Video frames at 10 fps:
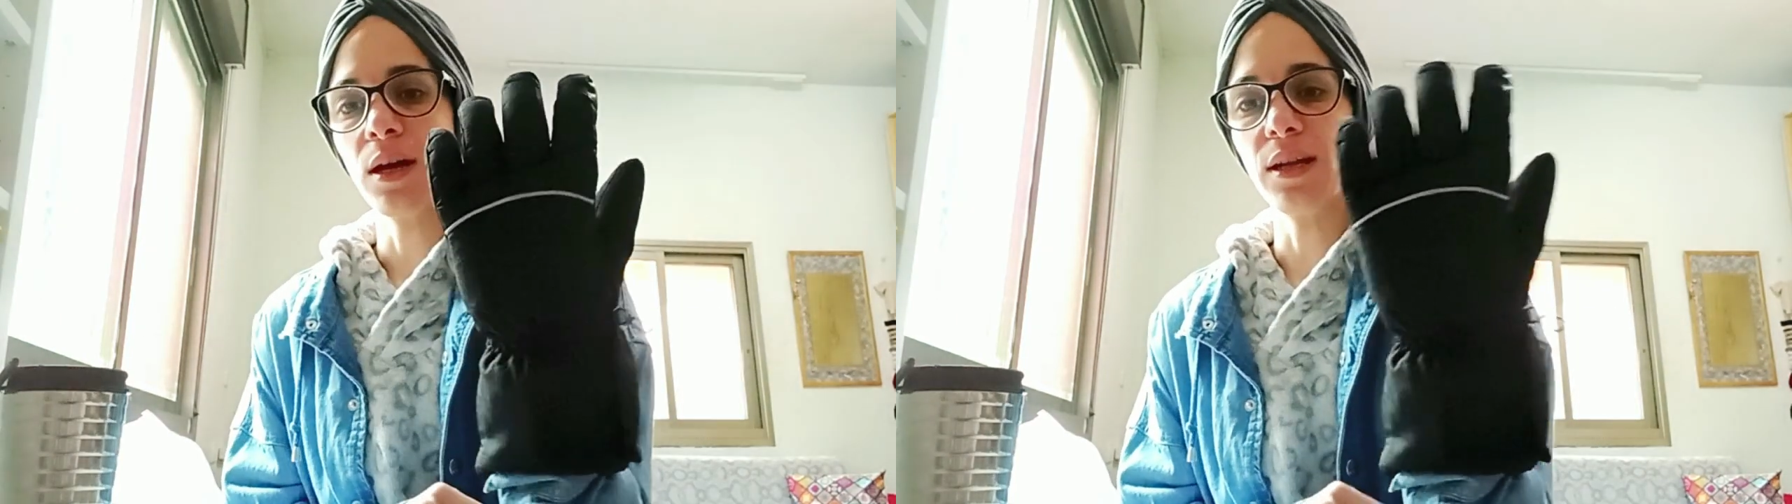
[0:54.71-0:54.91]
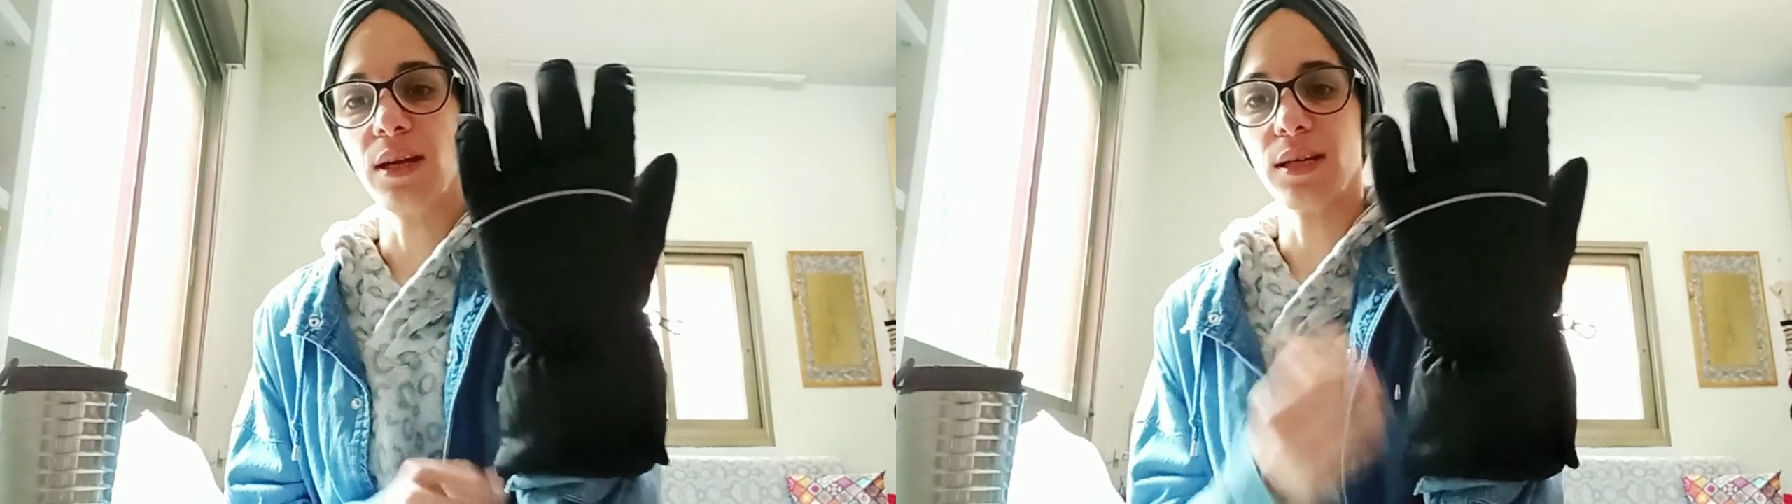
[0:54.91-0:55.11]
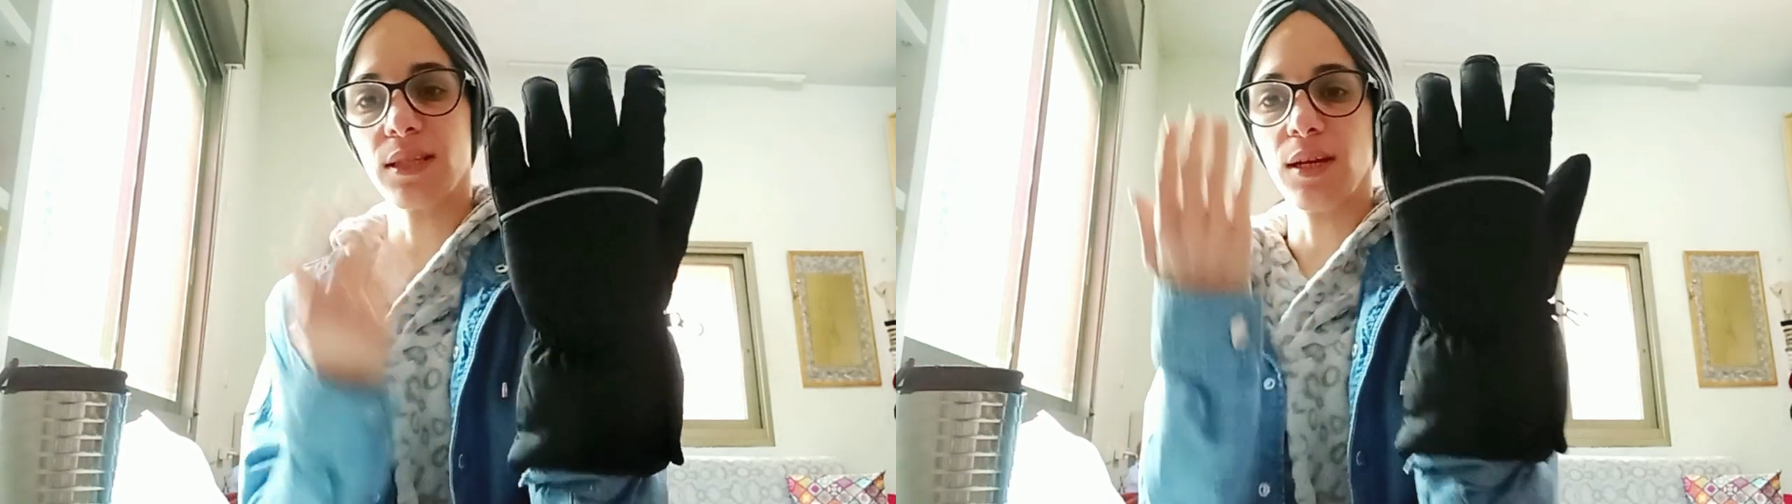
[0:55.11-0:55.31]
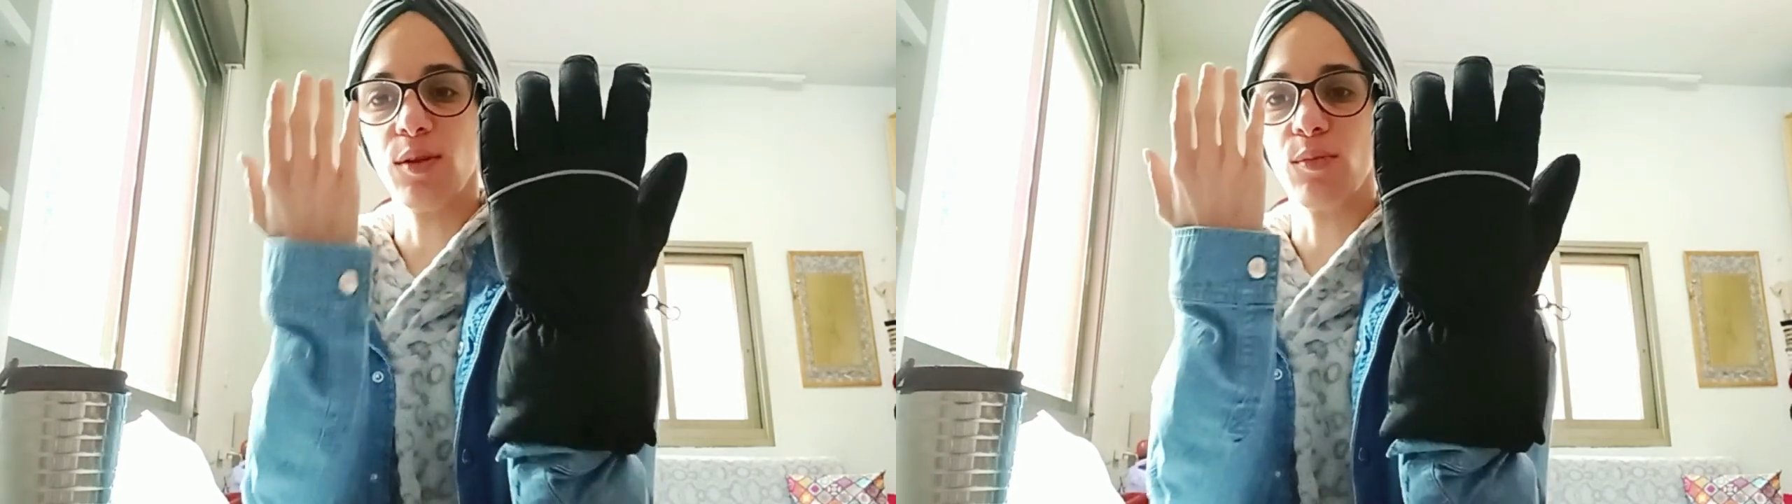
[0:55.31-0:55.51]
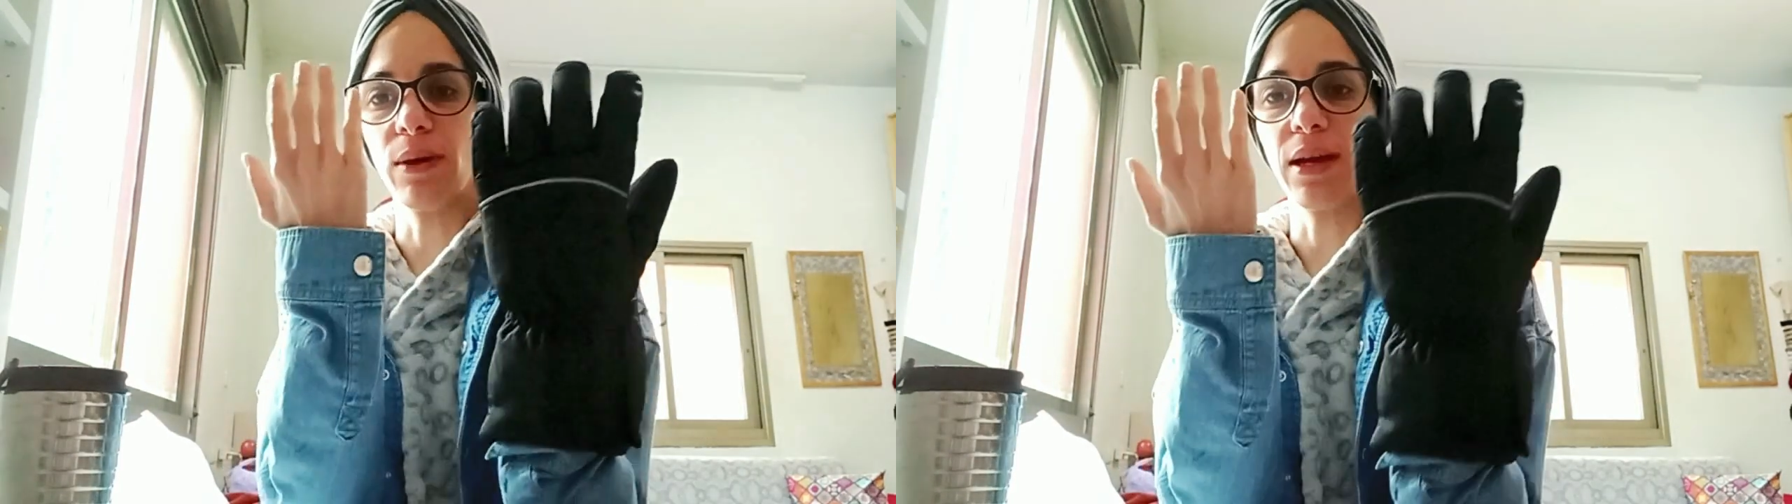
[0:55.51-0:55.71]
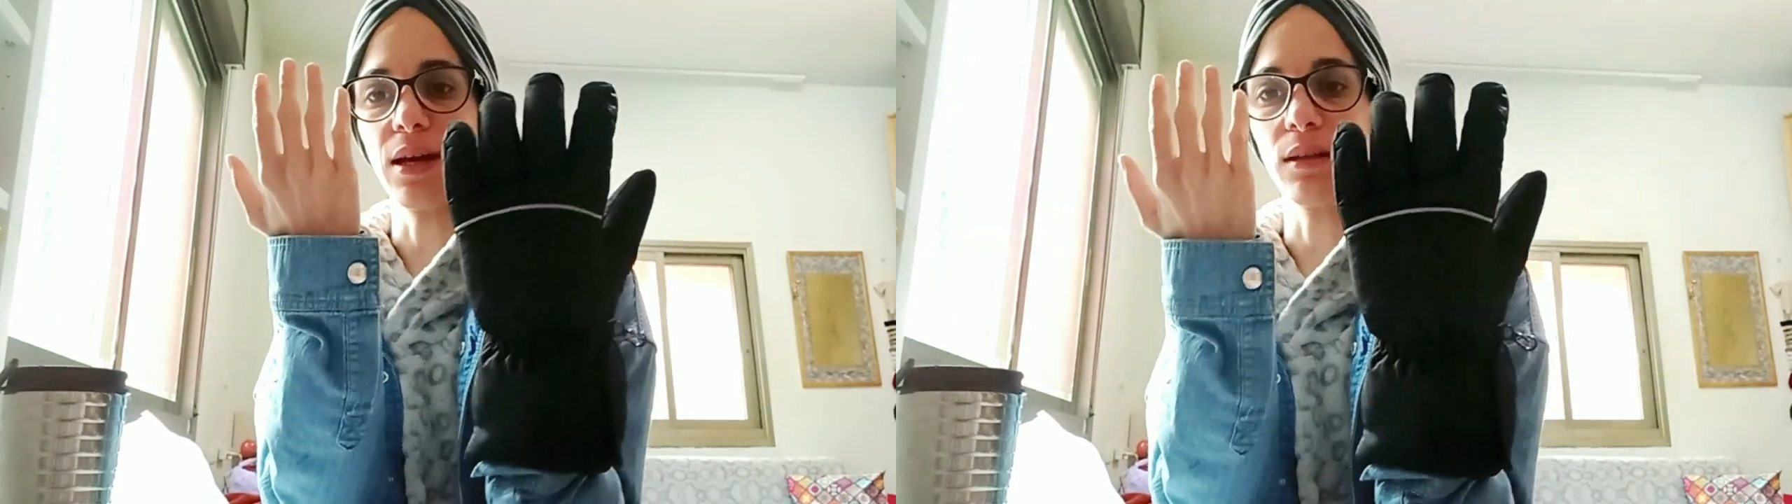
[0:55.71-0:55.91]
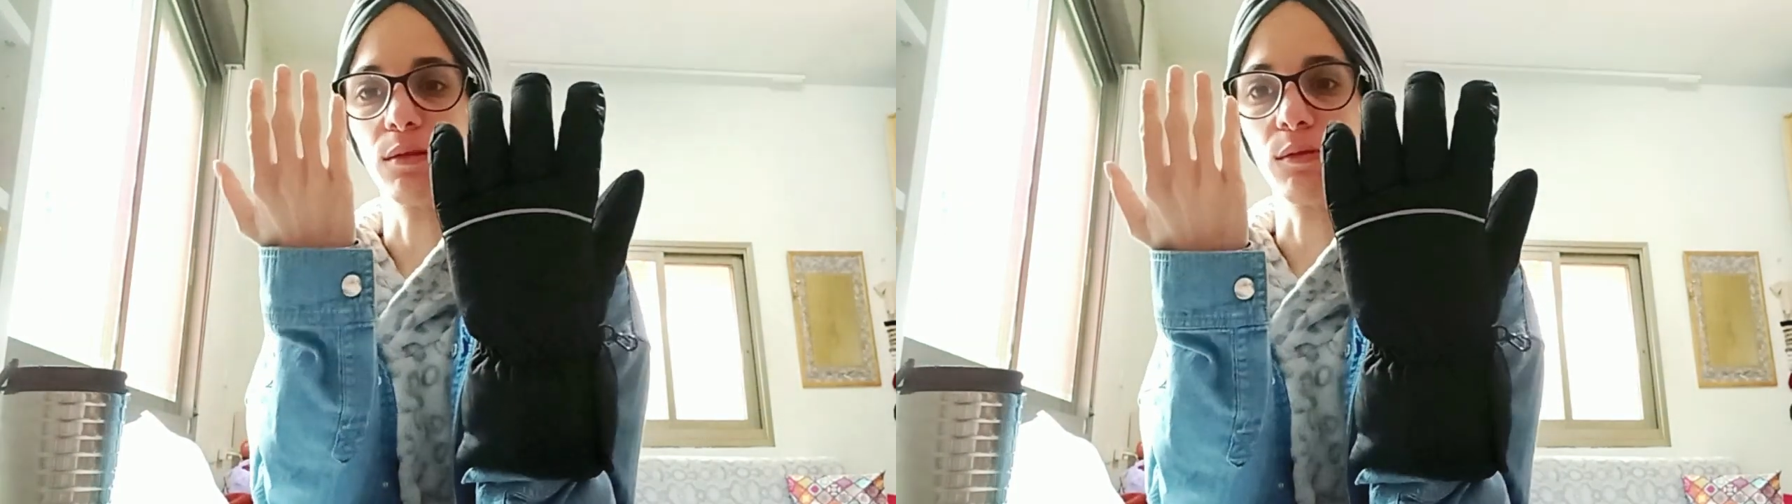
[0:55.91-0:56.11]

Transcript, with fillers: And yes, I know my hand